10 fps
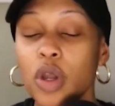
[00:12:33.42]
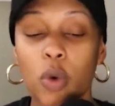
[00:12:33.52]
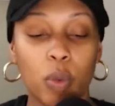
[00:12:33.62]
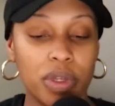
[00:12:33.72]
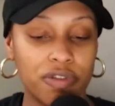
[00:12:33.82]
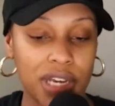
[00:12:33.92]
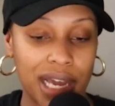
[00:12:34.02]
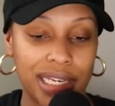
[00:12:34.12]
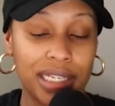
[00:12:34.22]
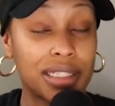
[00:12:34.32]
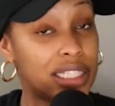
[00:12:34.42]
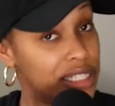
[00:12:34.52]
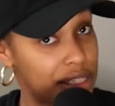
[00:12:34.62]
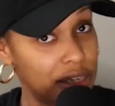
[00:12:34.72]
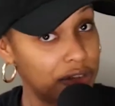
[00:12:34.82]
We've got
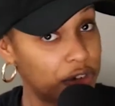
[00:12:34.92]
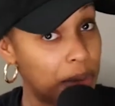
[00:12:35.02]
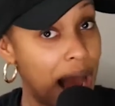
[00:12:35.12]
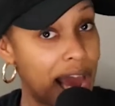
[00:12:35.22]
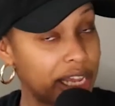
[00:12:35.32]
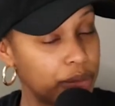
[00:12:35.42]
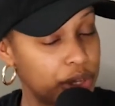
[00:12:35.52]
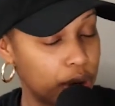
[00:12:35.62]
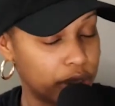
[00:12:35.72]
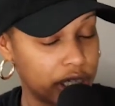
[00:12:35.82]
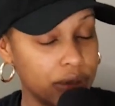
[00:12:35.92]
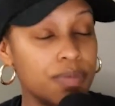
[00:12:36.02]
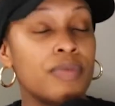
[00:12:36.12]
Lisa from I Am Yogi,